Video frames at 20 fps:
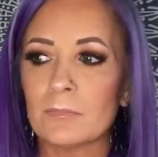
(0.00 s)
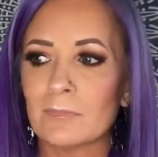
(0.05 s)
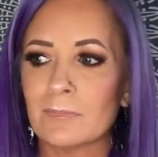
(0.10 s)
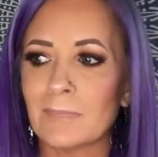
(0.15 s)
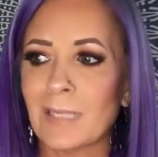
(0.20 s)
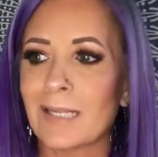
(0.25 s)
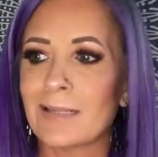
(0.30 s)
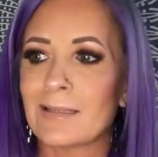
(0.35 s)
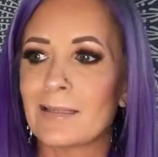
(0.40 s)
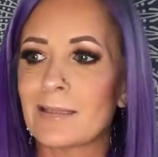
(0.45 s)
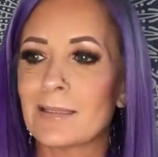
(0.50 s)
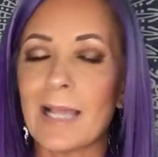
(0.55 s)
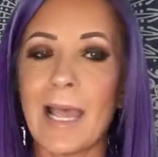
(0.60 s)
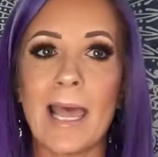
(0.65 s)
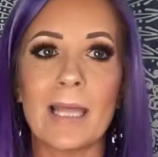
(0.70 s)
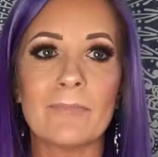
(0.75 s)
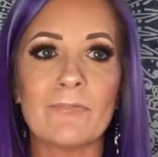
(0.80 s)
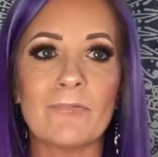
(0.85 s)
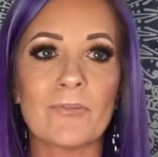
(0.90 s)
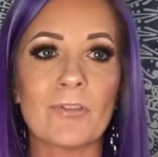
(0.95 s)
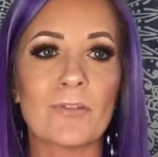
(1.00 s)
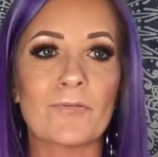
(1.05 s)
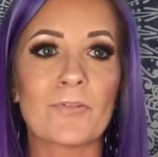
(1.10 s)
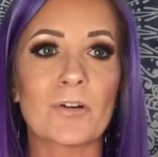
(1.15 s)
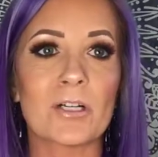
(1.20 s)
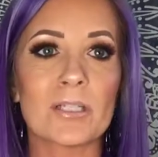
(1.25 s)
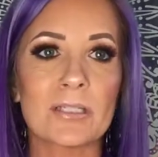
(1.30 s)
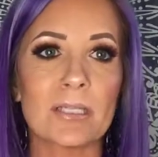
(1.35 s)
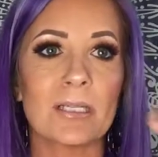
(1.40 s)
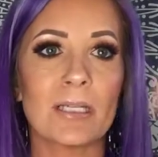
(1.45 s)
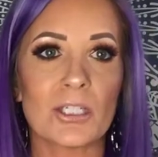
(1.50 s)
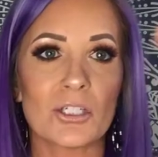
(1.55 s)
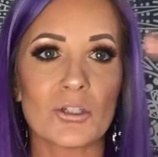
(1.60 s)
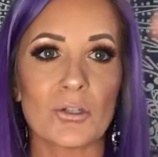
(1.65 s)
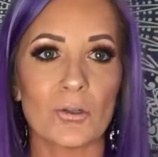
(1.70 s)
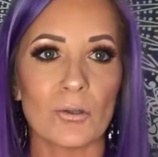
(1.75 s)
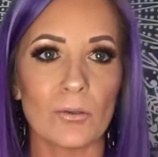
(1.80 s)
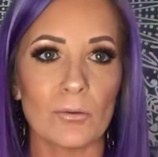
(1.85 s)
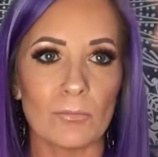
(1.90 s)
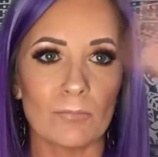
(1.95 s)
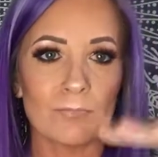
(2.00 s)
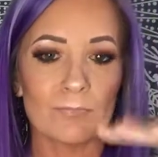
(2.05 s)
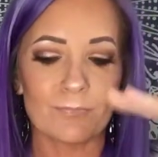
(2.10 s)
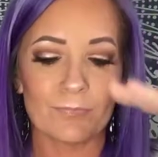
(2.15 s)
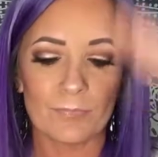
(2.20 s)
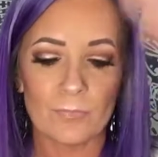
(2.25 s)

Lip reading: not set, the first initial